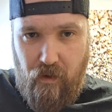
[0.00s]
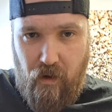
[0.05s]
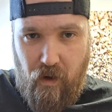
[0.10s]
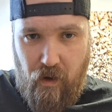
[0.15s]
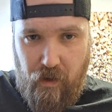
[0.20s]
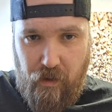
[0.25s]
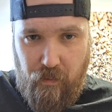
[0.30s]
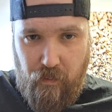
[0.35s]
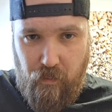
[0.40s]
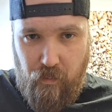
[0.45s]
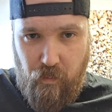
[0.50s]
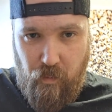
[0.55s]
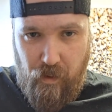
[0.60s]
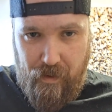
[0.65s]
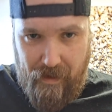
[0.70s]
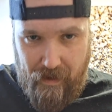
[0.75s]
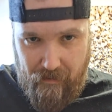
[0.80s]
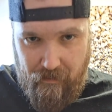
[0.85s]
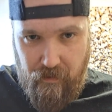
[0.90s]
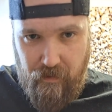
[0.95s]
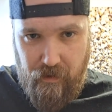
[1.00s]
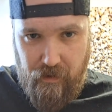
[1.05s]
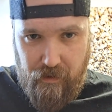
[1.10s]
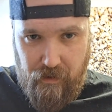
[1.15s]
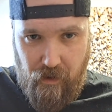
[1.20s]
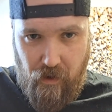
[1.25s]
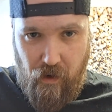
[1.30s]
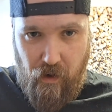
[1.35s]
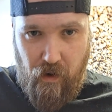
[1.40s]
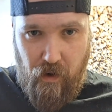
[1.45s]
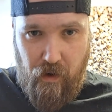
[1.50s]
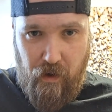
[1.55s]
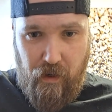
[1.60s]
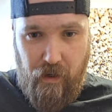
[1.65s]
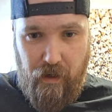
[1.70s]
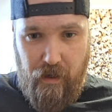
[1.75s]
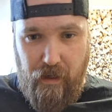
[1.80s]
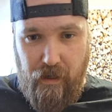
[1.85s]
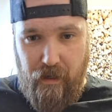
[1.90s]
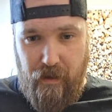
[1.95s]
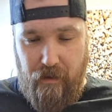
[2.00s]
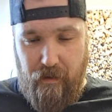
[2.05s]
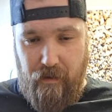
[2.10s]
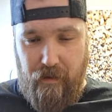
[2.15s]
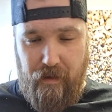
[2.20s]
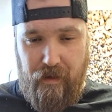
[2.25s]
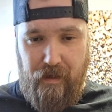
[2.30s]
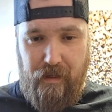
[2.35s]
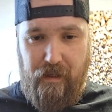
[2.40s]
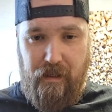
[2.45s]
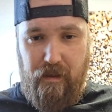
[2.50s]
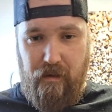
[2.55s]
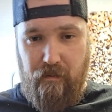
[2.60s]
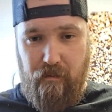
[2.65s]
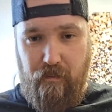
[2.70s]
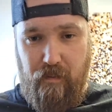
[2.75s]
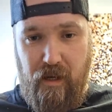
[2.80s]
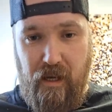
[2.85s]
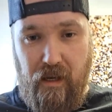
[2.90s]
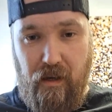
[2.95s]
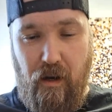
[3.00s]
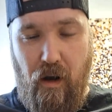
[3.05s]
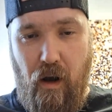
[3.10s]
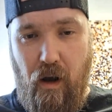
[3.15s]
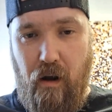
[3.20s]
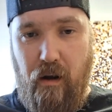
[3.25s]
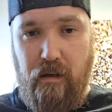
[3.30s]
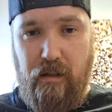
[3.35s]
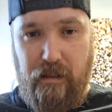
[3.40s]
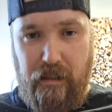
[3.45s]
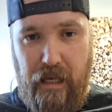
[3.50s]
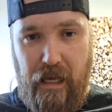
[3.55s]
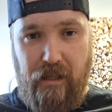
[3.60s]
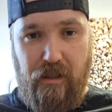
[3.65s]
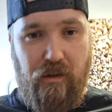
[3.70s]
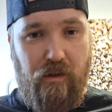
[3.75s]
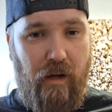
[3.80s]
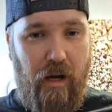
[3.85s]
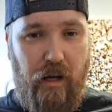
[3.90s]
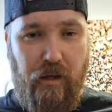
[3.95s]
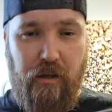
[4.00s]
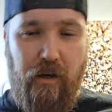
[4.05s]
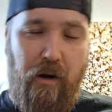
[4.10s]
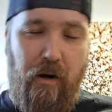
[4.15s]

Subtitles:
on whatever guitar this pickguard / scratch